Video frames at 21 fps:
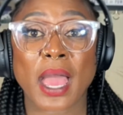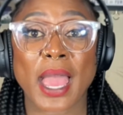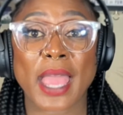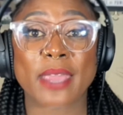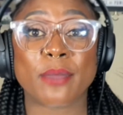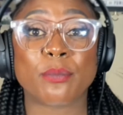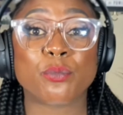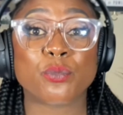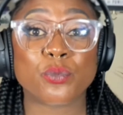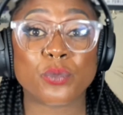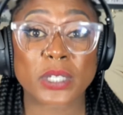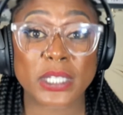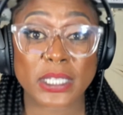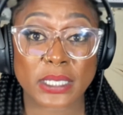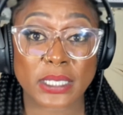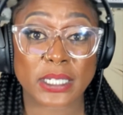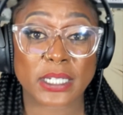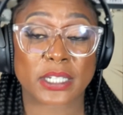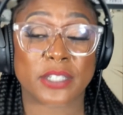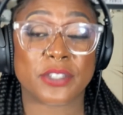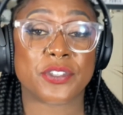I am
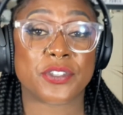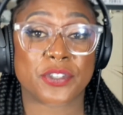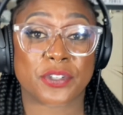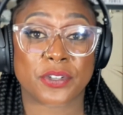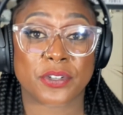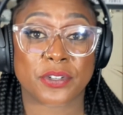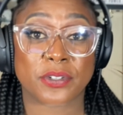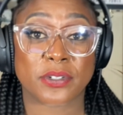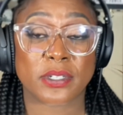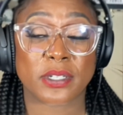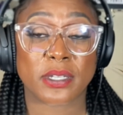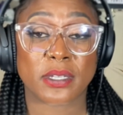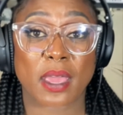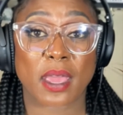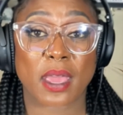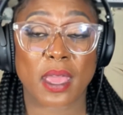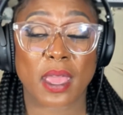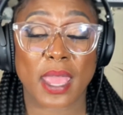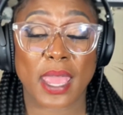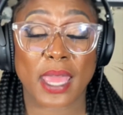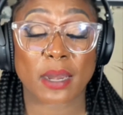really concerned
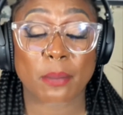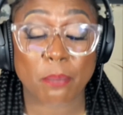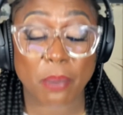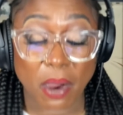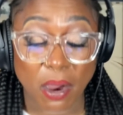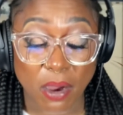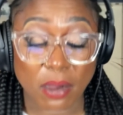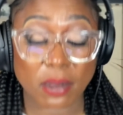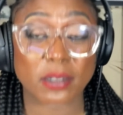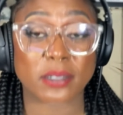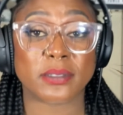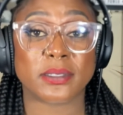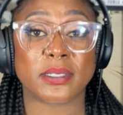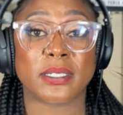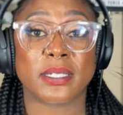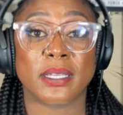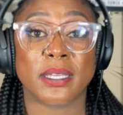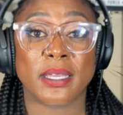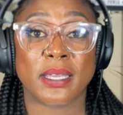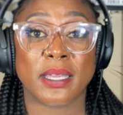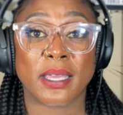and appalled
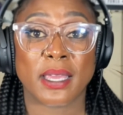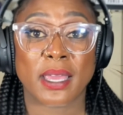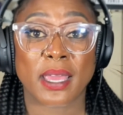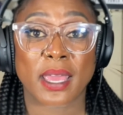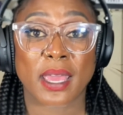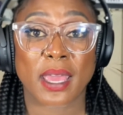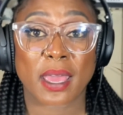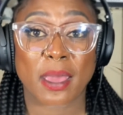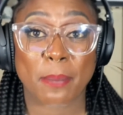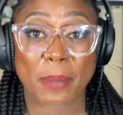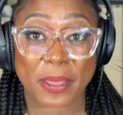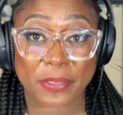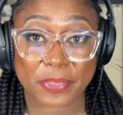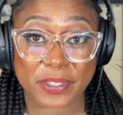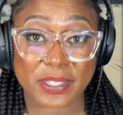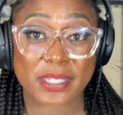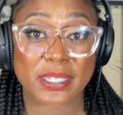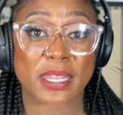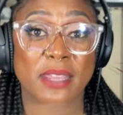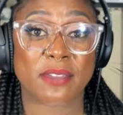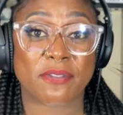about the
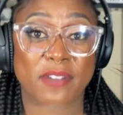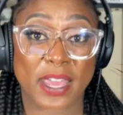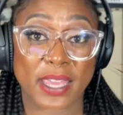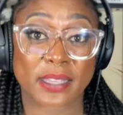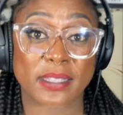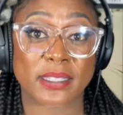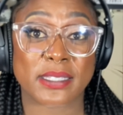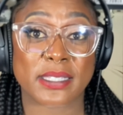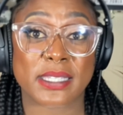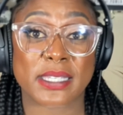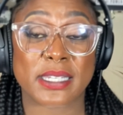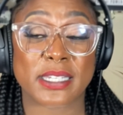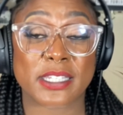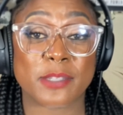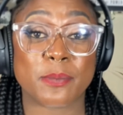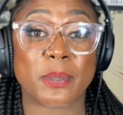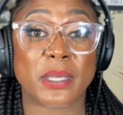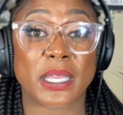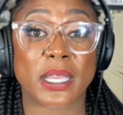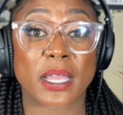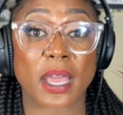state violence that is
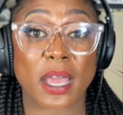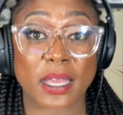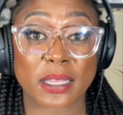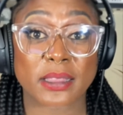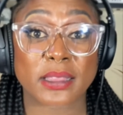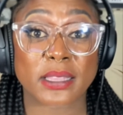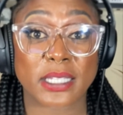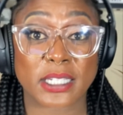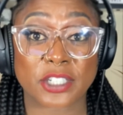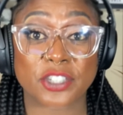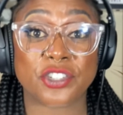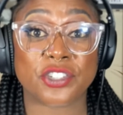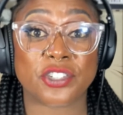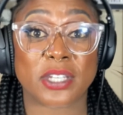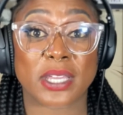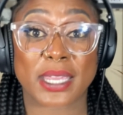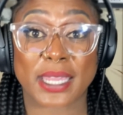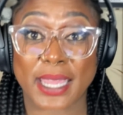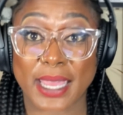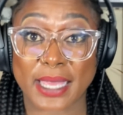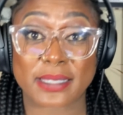being unleashed
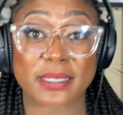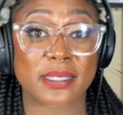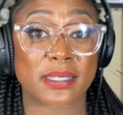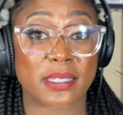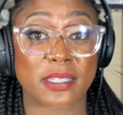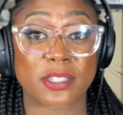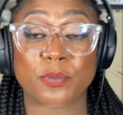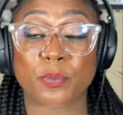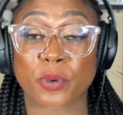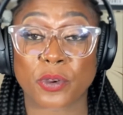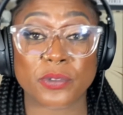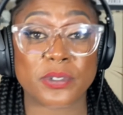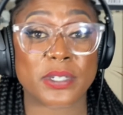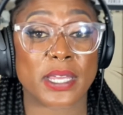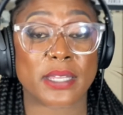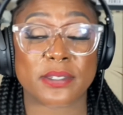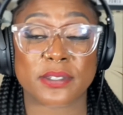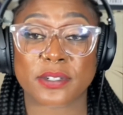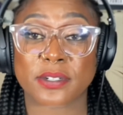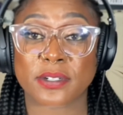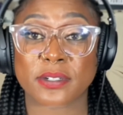against these
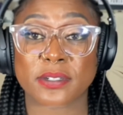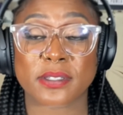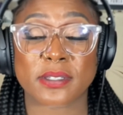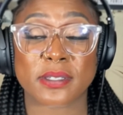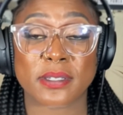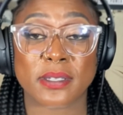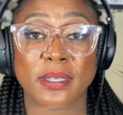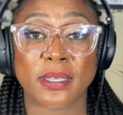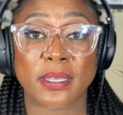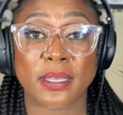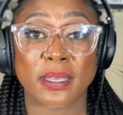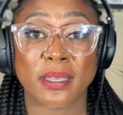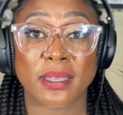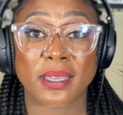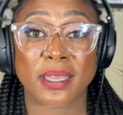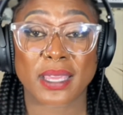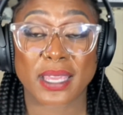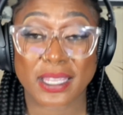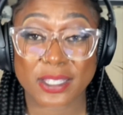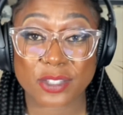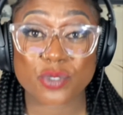protesters.
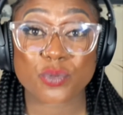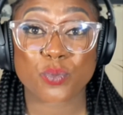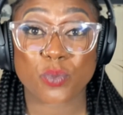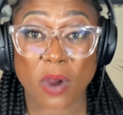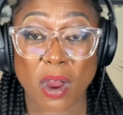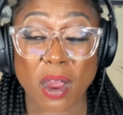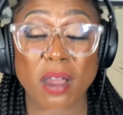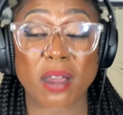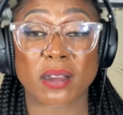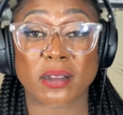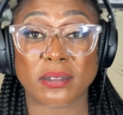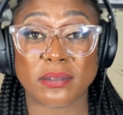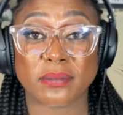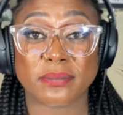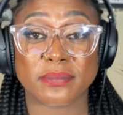It's wrong.